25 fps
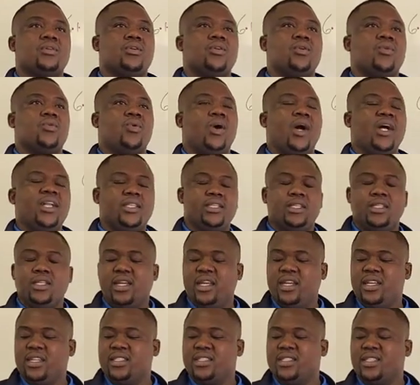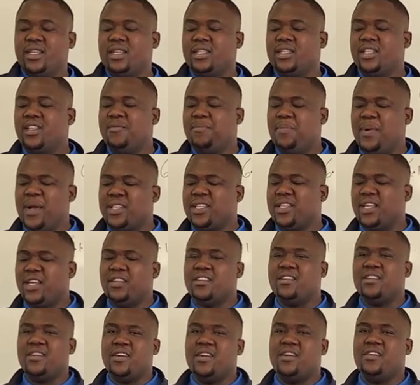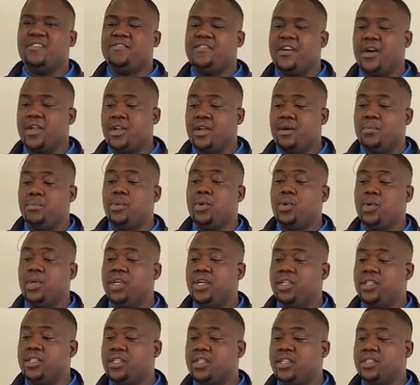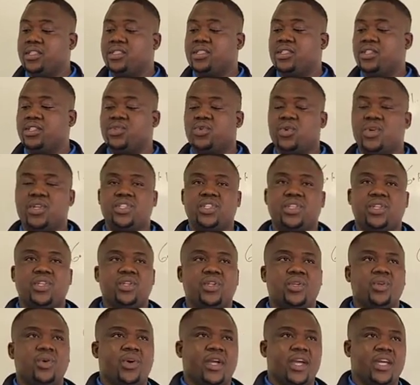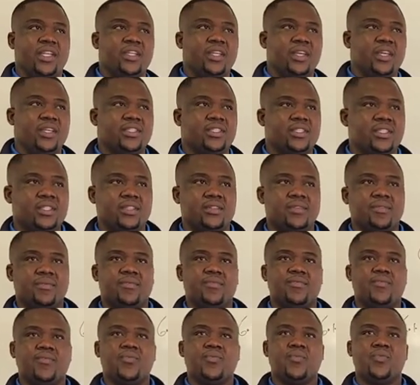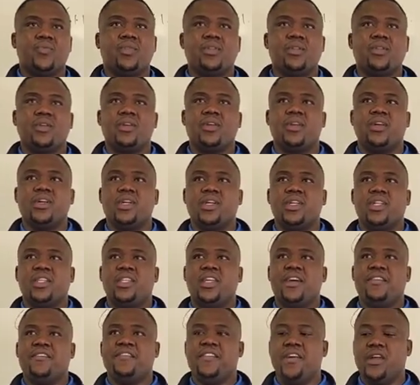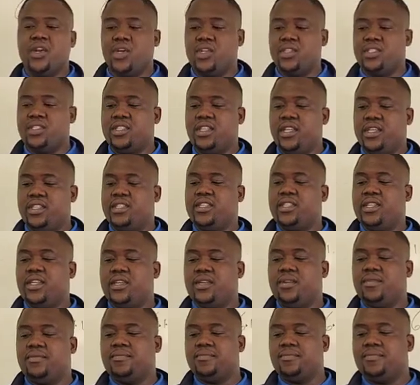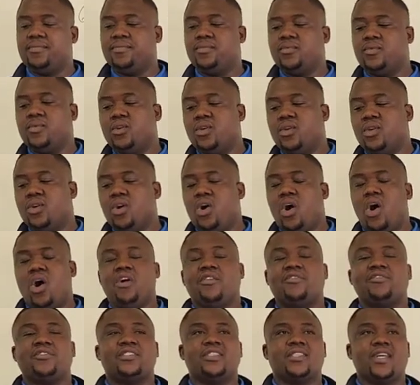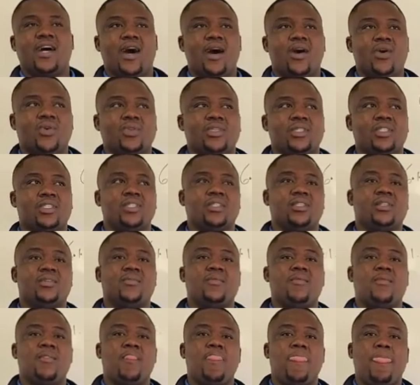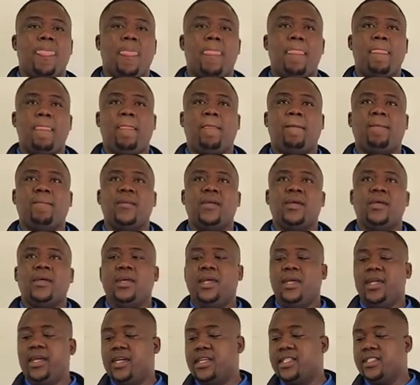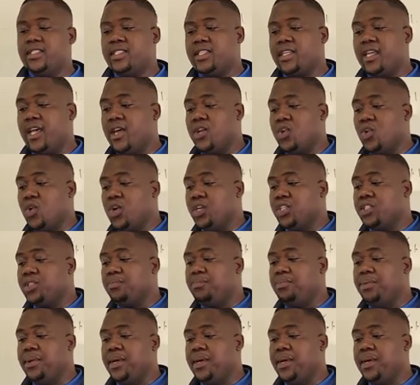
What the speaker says: What is a dependent variable in this situation? Look at it. The velocity of sound, it cannot